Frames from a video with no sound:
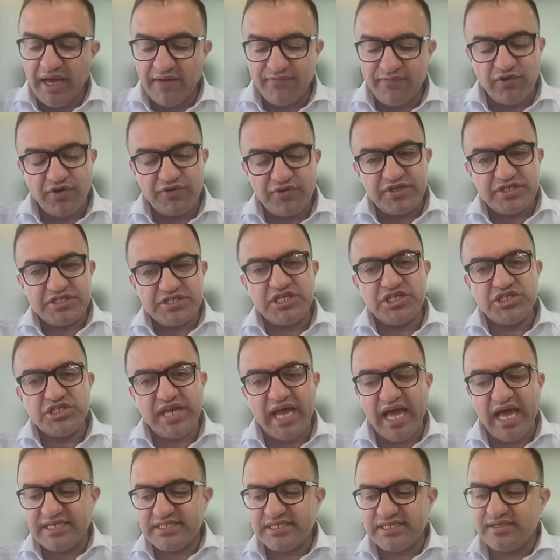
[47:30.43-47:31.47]
for this reason,
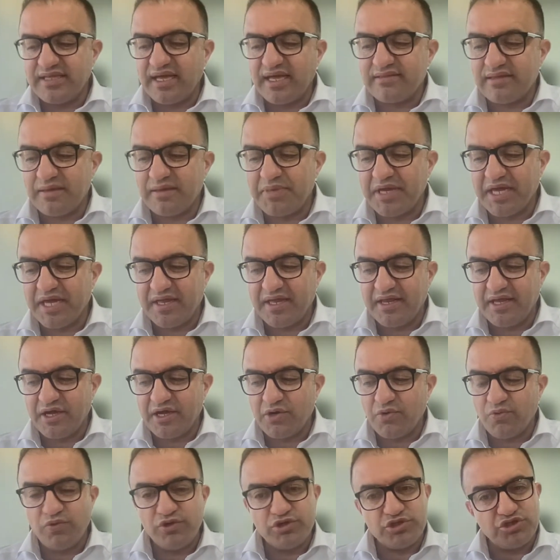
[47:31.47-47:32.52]
I said at the beginning,
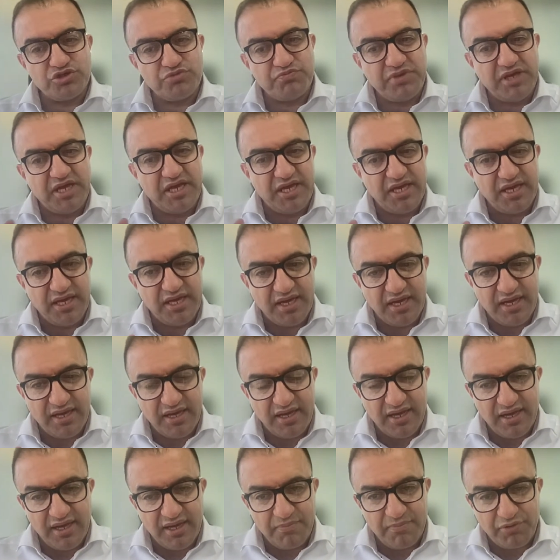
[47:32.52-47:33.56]
we should be
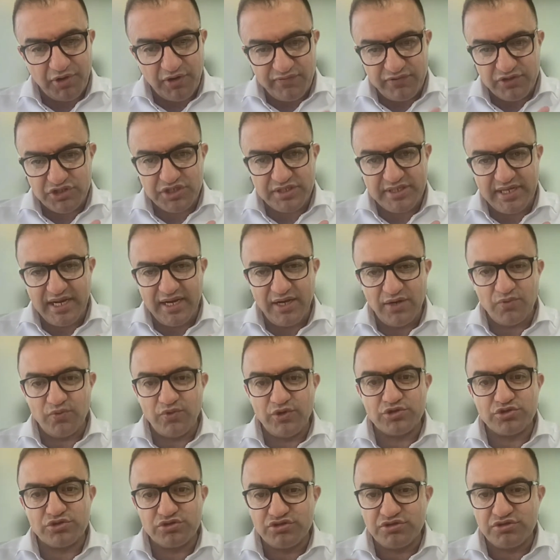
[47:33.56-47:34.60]
professional. We
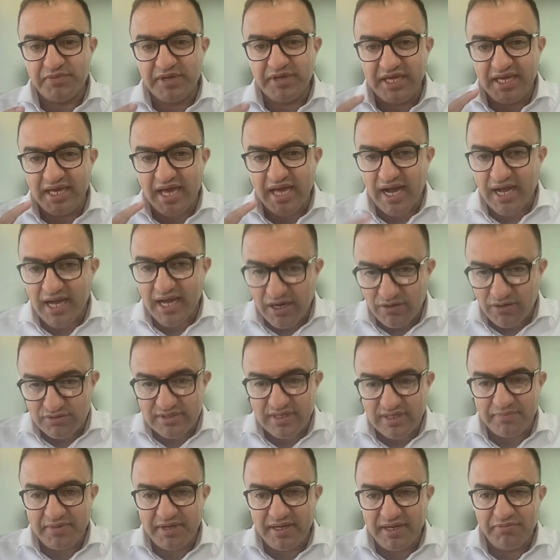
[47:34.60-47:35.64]
should be
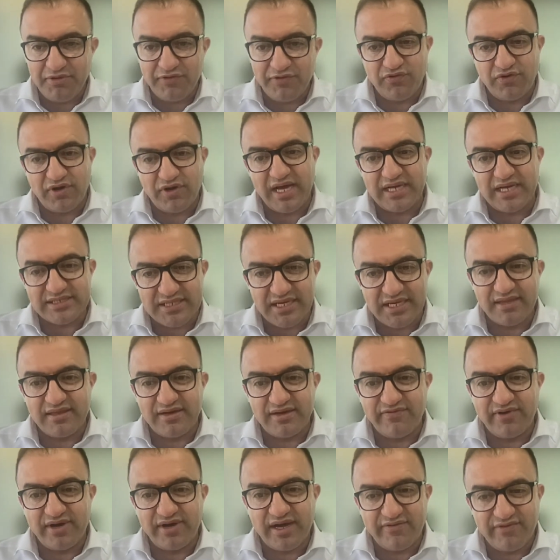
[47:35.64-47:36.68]
accountable before asking the
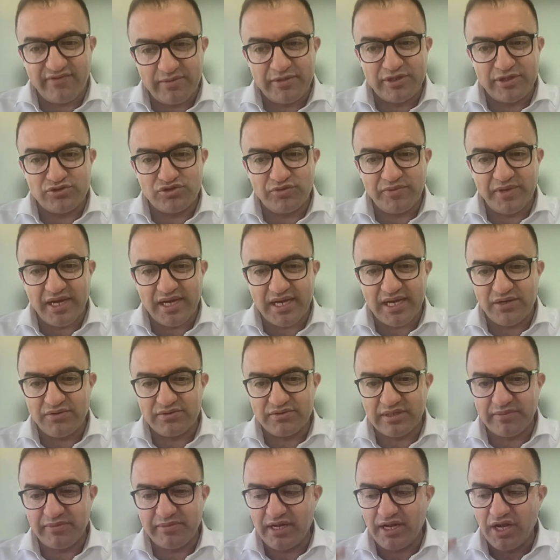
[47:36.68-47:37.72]
government to be
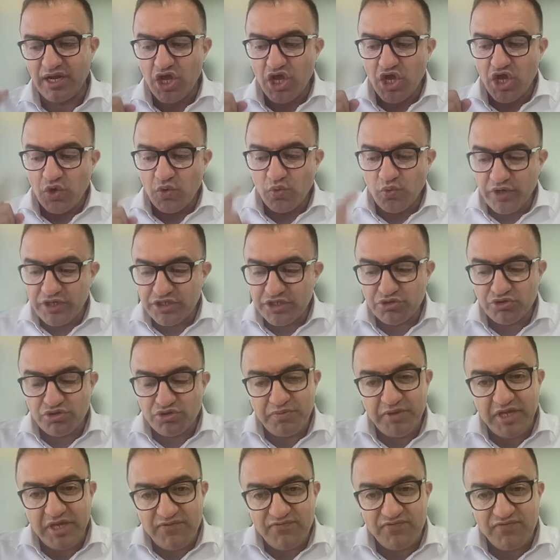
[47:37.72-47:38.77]
accountable. We should
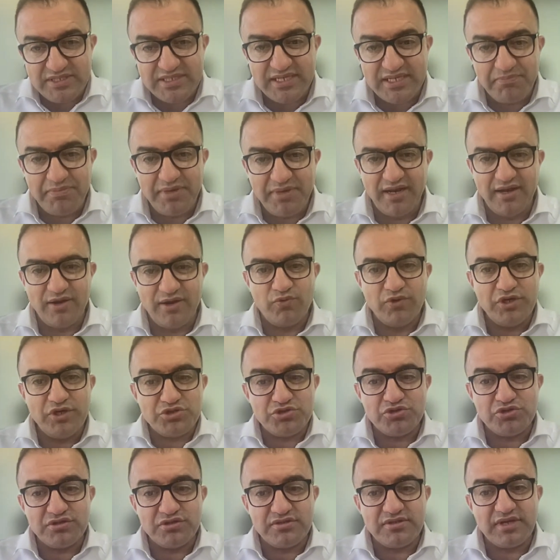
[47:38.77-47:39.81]
be visible. We
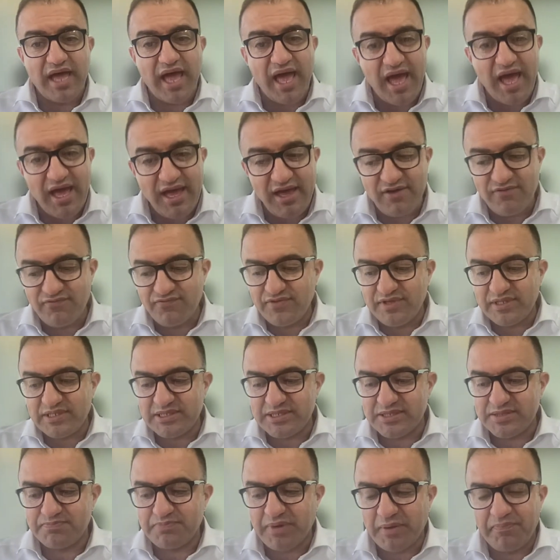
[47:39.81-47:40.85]
should have
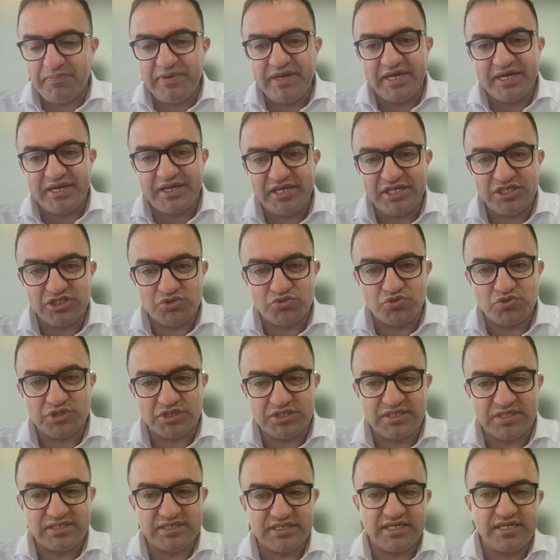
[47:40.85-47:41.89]
this public reach to
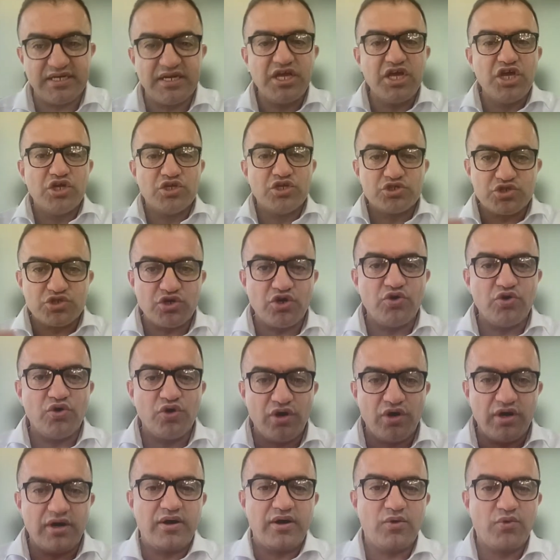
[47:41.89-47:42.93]
citizens,
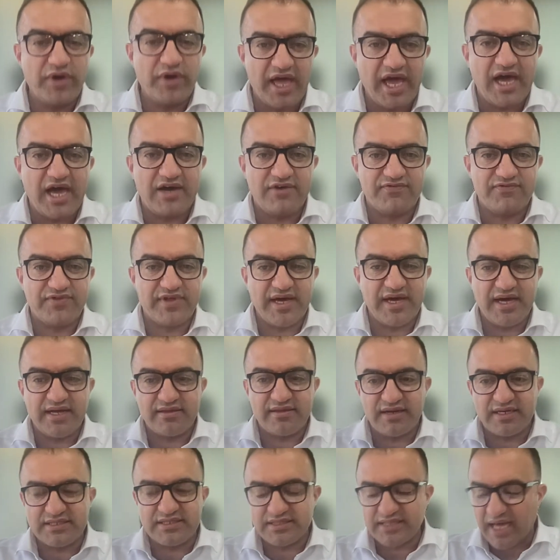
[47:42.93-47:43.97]
so we have the
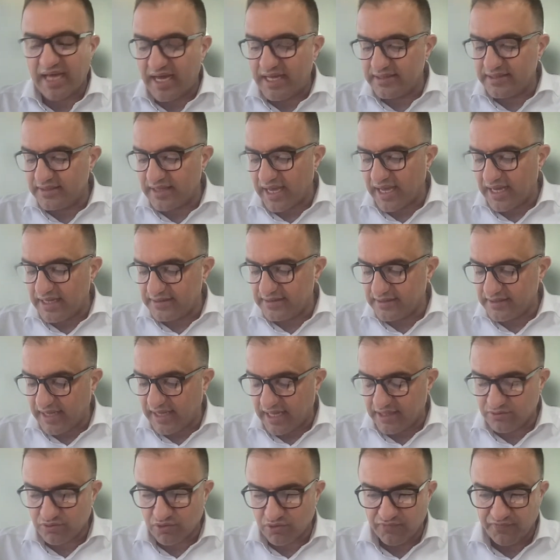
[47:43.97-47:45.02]
trust and
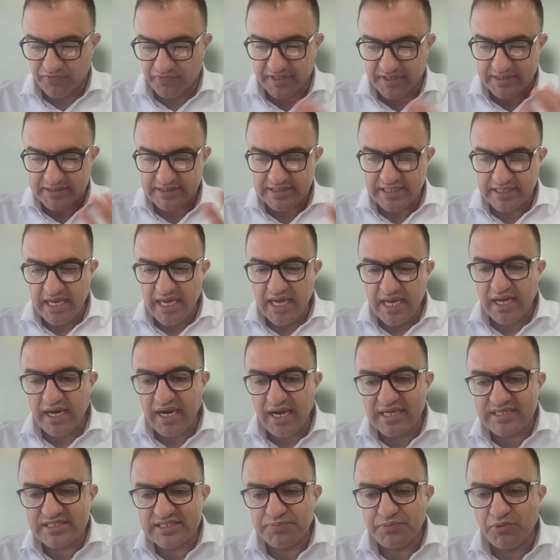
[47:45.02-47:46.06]
confidence.
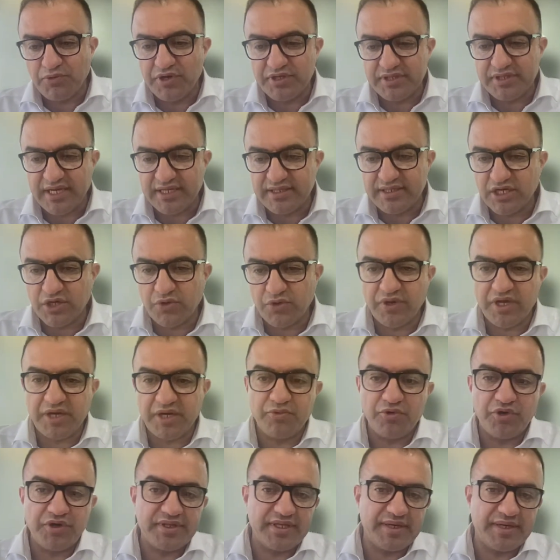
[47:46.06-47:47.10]
Last point, and the quick
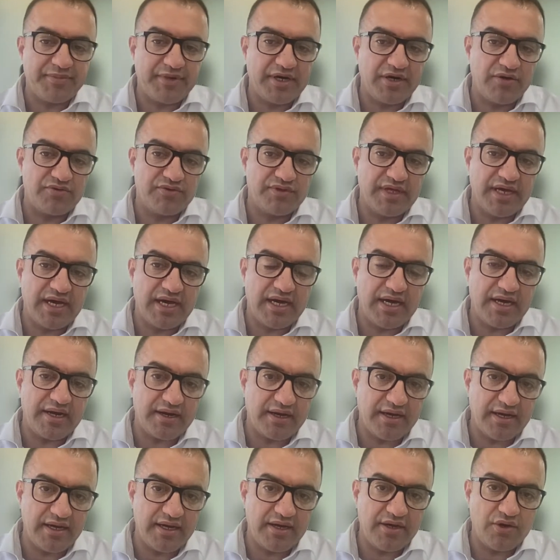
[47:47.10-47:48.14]
point about the
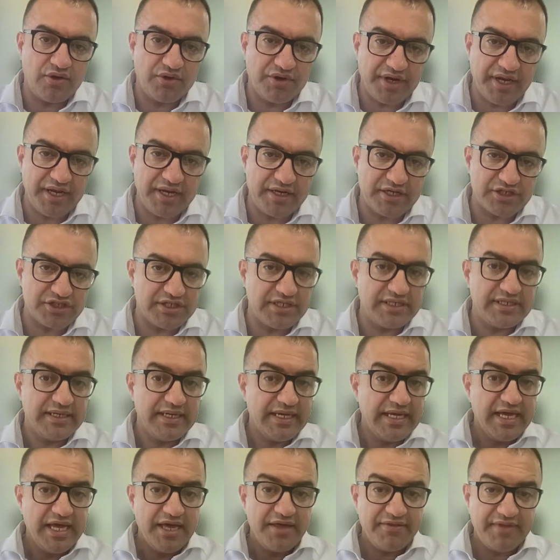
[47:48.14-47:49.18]
Ukraine-Russian,
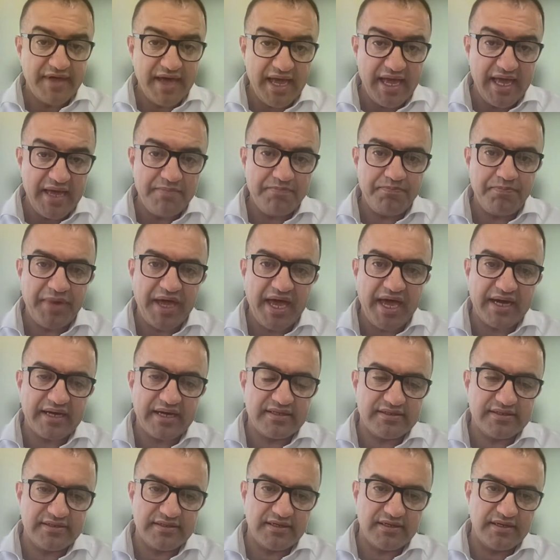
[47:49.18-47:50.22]
the impact
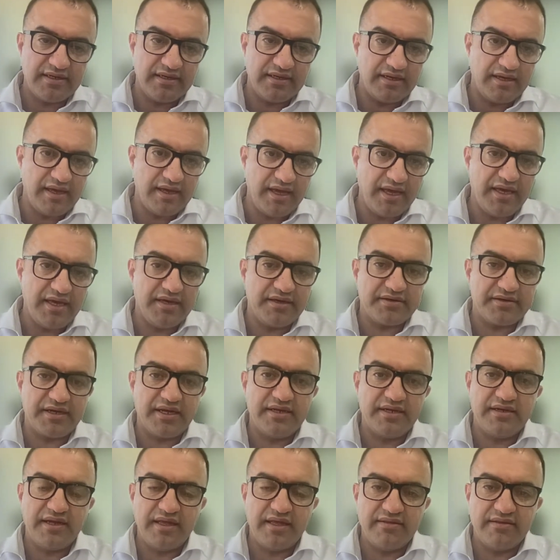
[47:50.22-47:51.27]
here
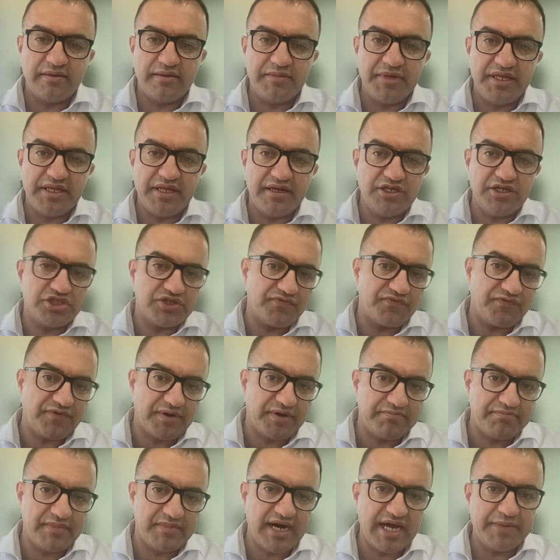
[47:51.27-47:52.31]
in the MENA region,
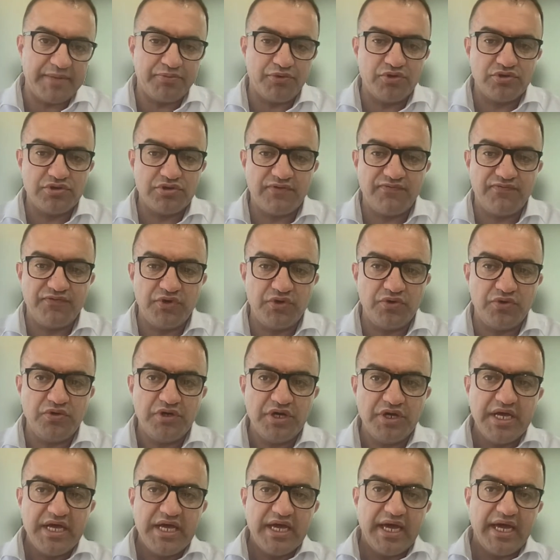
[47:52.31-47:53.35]
from my point of view,
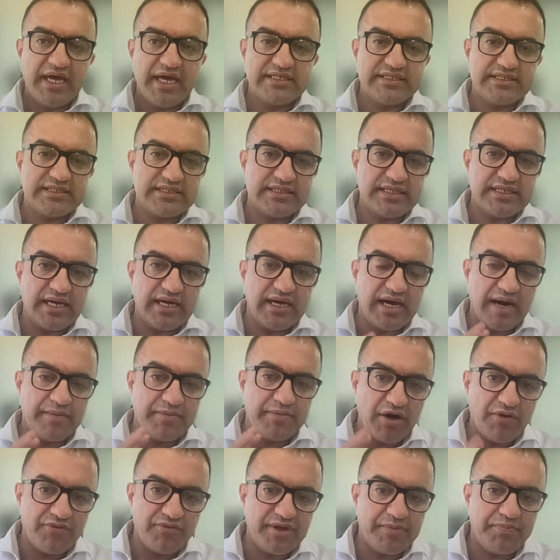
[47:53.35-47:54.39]
it's
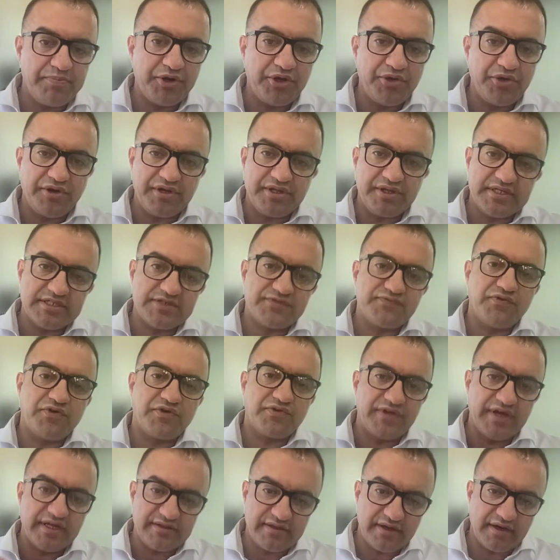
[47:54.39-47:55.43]
about the priorities for
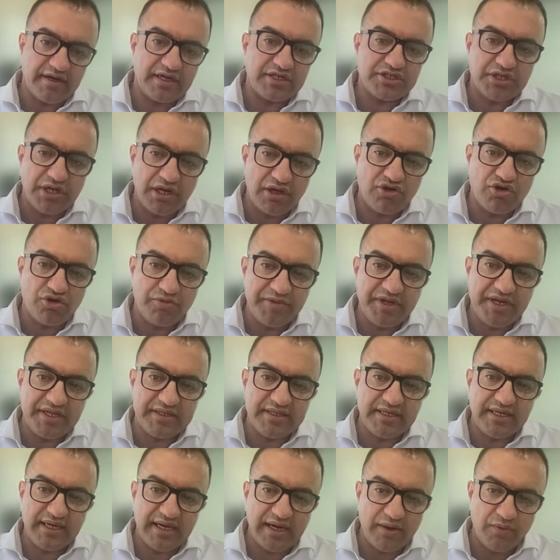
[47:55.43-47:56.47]
the international
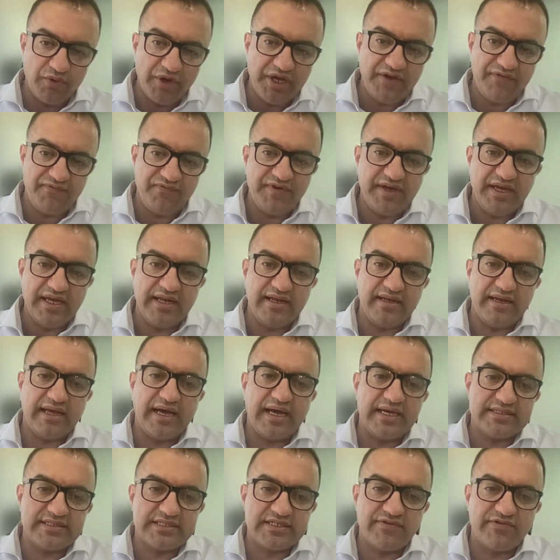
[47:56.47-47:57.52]
community. We feel
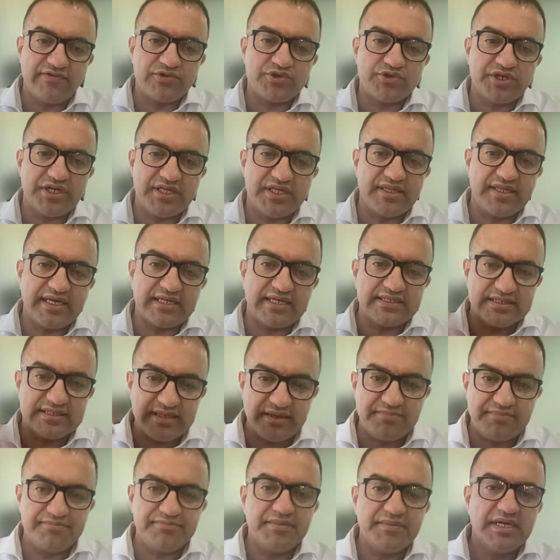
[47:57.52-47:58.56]
as civil society that
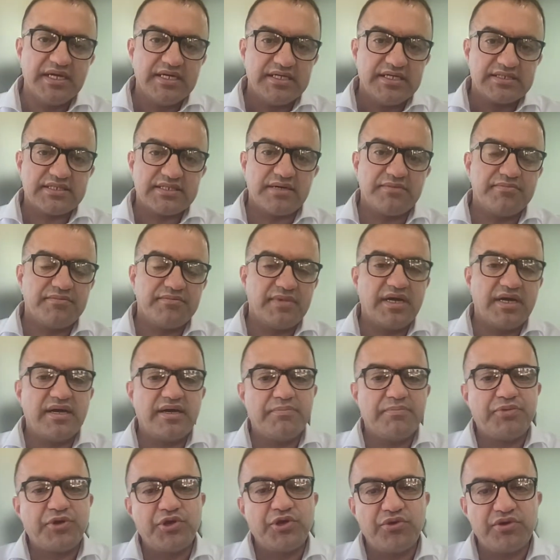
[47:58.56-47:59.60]
some
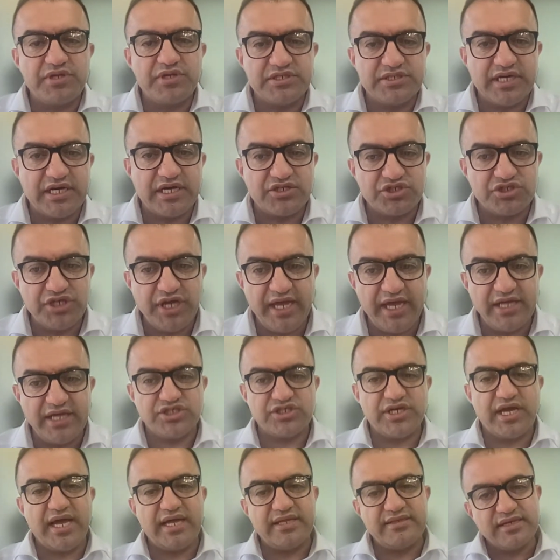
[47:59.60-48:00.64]
priorities are changed,
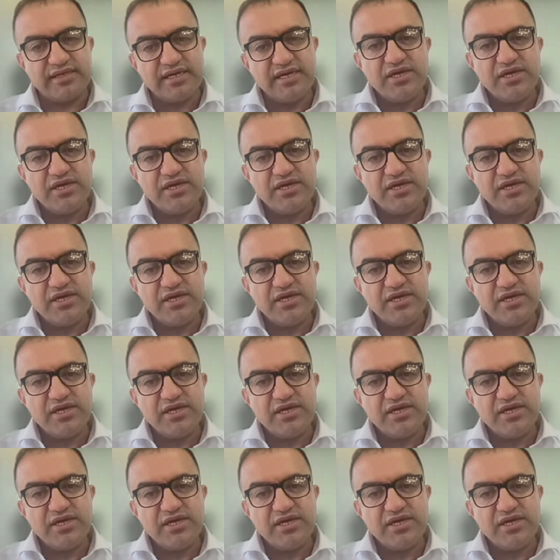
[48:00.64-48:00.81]
and